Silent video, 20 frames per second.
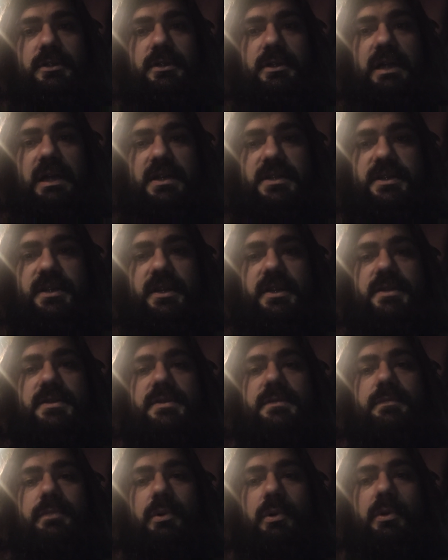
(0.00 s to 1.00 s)
Godzilla is
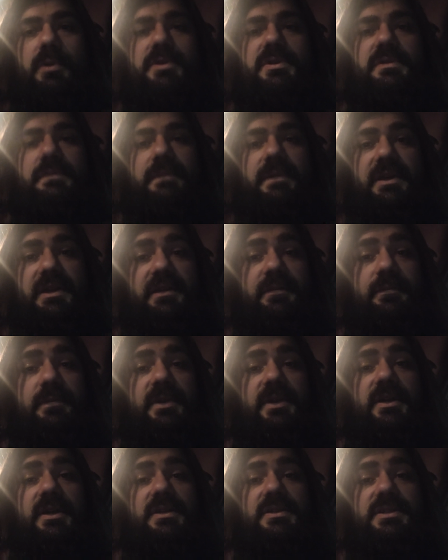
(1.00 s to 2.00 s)
important to me
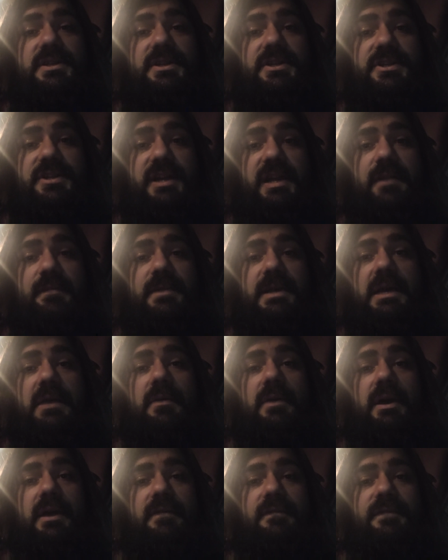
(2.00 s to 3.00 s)
because he shaped
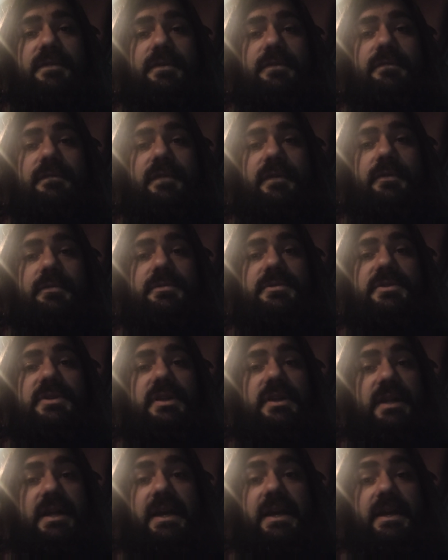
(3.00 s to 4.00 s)
how I view films
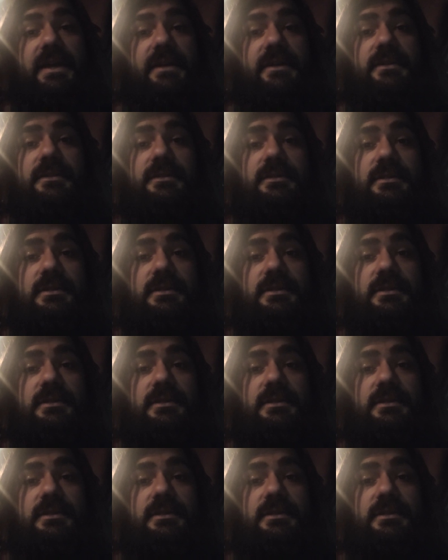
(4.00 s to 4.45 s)
today.